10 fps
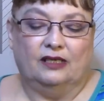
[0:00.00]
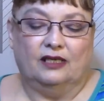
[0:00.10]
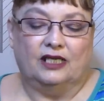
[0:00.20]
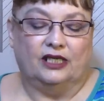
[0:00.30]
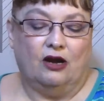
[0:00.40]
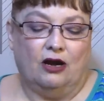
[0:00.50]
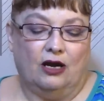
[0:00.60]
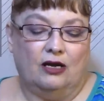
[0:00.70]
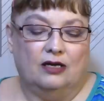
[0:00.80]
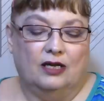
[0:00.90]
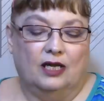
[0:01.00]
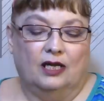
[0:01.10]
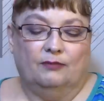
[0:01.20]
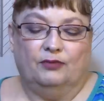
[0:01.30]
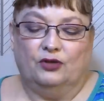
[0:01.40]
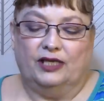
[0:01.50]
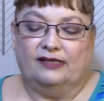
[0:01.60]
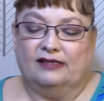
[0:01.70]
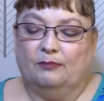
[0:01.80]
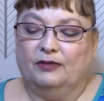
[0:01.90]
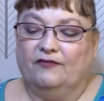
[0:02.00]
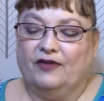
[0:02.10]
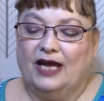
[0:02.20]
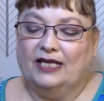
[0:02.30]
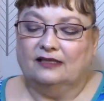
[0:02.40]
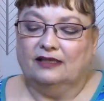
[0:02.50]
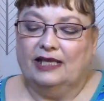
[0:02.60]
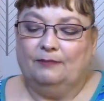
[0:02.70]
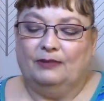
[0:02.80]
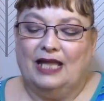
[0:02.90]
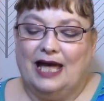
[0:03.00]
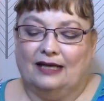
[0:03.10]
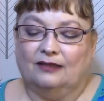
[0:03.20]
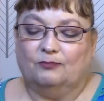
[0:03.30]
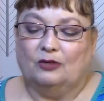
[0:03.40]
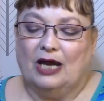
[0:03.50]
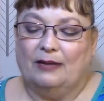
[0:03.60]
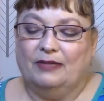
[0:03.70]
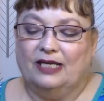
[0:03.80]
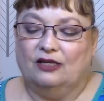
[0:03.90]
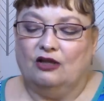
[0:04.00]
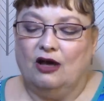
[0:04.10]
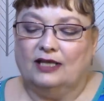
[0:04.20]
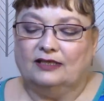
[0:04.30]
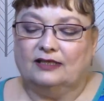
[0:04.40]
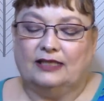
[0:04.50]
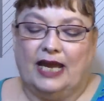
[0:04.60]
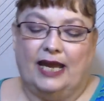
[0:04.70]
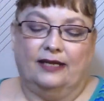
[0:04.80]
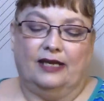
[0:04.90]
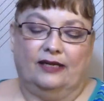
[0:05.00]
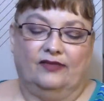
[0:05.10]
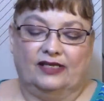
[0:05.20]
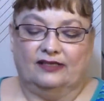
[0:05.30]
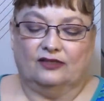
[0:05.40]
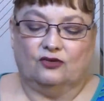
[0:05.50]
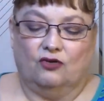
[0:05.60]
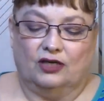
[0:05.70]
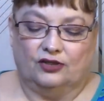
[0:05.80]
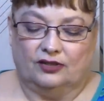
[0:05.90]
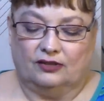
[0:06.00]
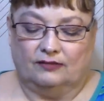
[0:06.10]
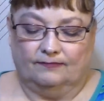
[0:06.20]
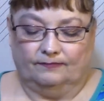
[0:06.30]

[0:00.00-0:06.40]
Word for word: Kadar Beauty Simplifies Lip Locked Priming Gloss Stain, and this is gorgeous.